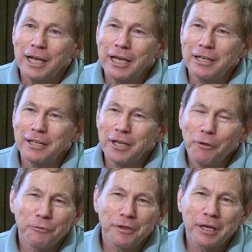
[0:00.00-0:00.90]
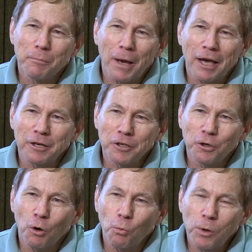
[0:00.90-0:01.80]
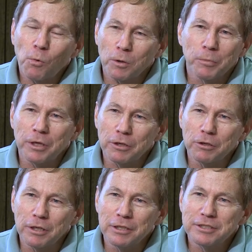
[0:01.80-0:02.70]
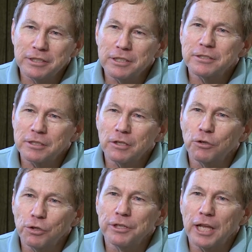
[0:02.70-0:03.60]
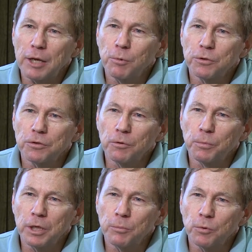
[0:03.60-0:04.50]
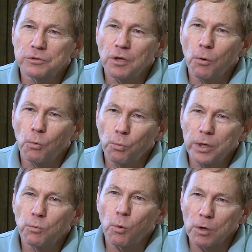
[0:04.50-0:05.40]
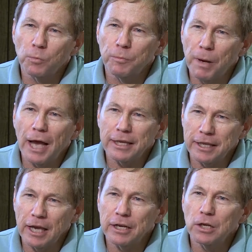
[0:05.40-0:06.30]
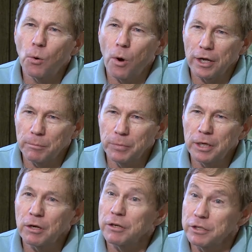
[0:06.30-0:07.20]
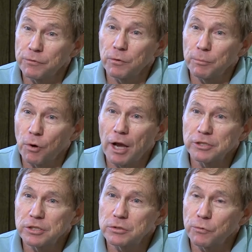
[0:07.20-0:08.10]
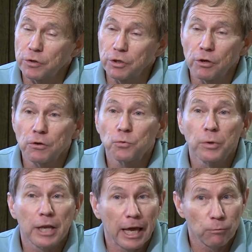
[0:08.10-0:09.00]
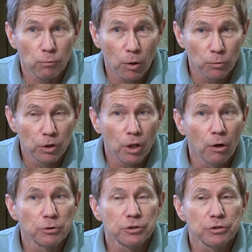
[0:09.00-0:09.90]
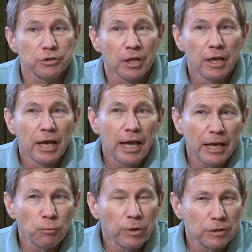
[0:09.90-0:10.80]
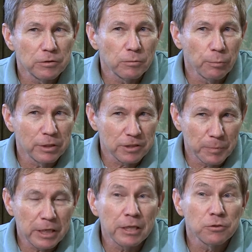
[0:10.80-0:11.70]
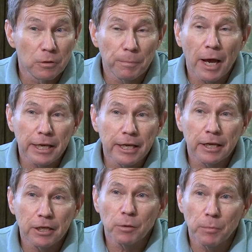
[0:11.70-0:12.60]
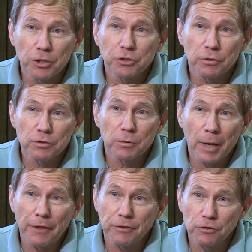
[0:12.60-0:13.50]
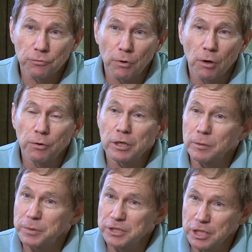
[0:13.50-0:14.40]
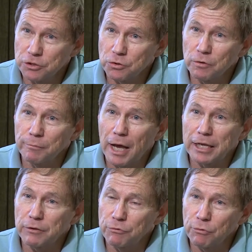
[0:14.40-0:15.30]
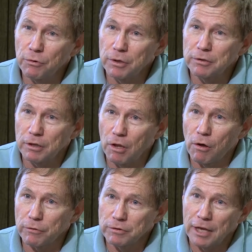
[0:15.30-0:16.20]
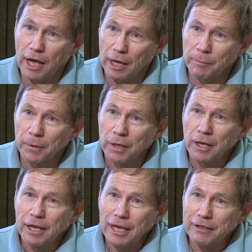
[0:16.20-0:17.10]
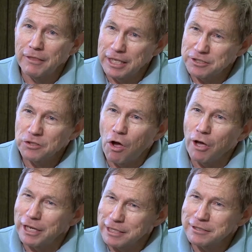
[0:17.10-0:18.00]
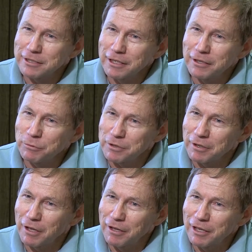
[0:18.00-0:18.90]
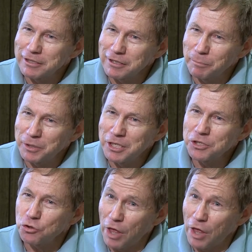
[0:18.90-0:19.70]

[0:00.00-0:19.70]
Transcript: And the other thing about it, you know, we want to be a good citizen and good neighbor to the people, so we worked with Pike County quite a bit on different projects over the years. We'd had road closures, and we'd been speaking to the Pike County commissioners about this road and the potential of mining through it along the time. And they saw it as a potential